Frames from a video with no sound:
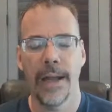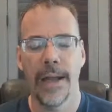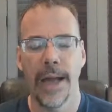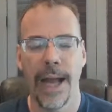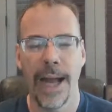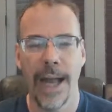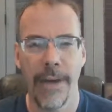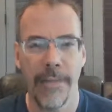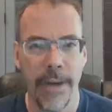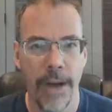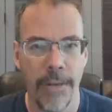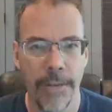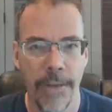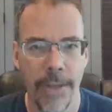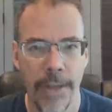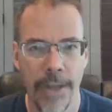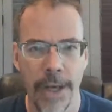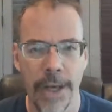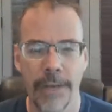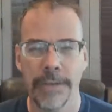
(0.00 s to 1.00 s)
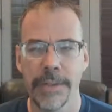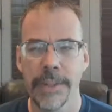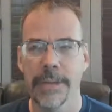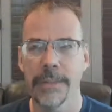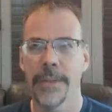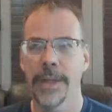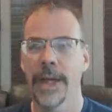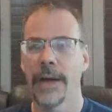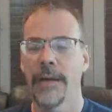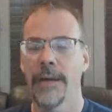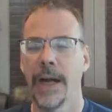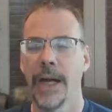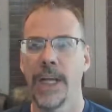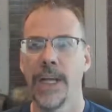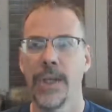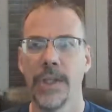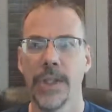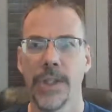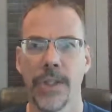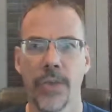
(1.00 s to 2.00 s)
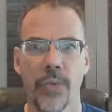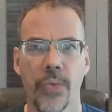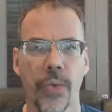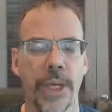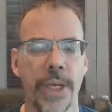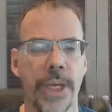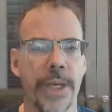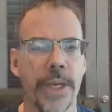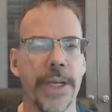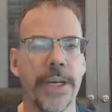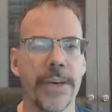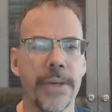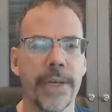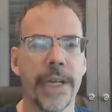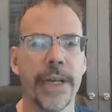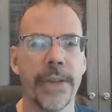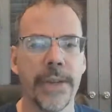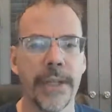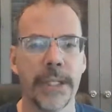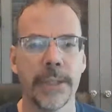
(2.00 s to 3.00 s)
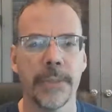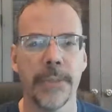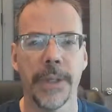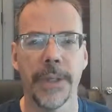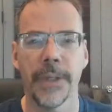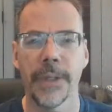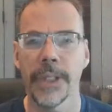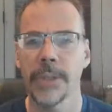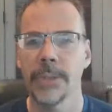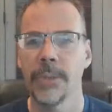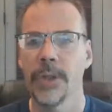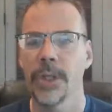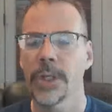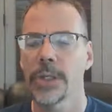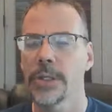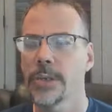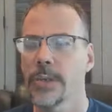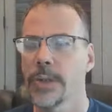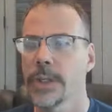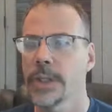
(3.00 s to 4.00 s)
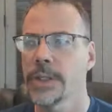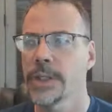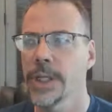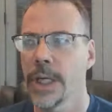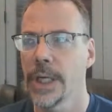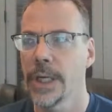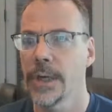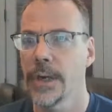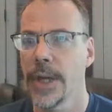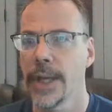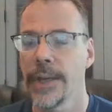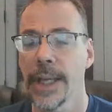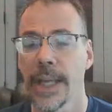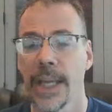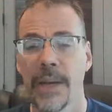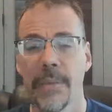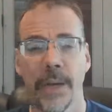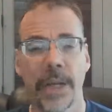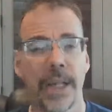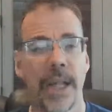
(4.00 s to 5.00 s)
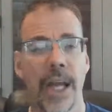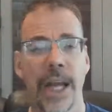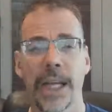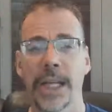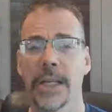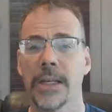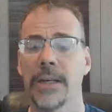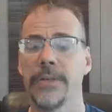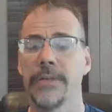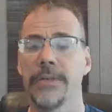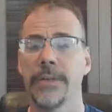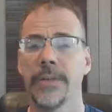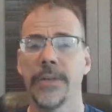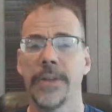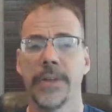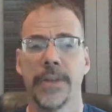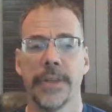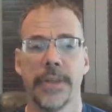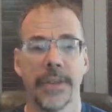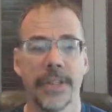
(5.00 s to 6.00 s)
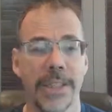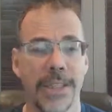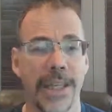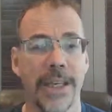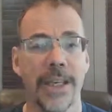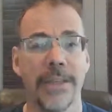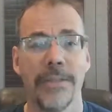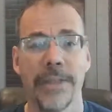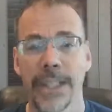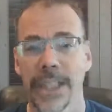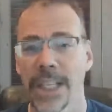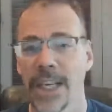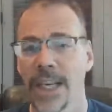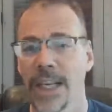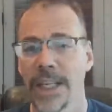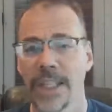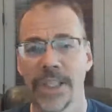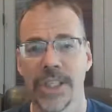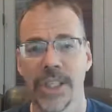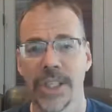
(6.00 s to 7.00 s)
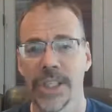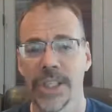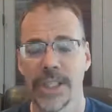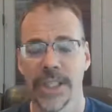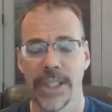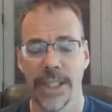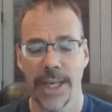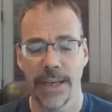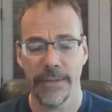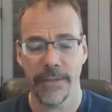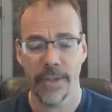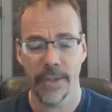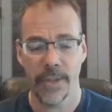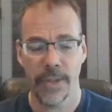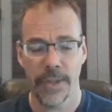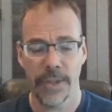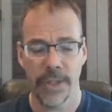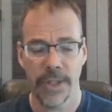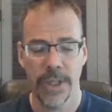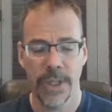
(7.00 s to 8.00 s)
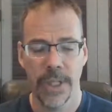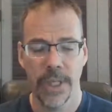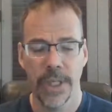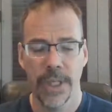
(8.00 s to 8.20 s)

I have often thought of something. I used to read near-death experience books when I was younger, and they gave me a lot of comfort that there's love and God and Jesus afterwards.